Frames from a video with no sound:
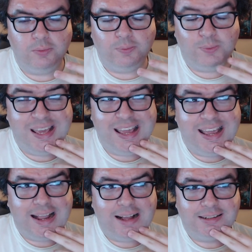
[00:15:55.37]

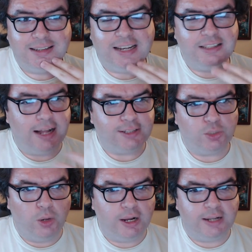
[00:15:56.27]
being getting lots of
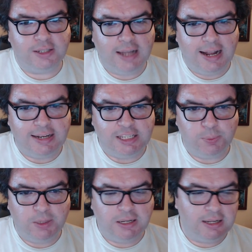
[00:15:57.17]
work in the 90s
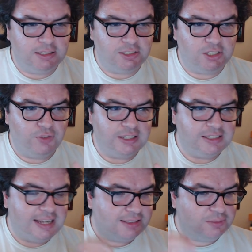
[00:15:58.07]
because of his
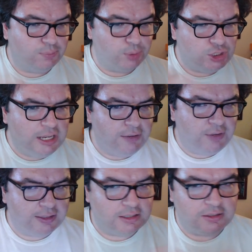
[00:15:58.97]
at the, perceived at the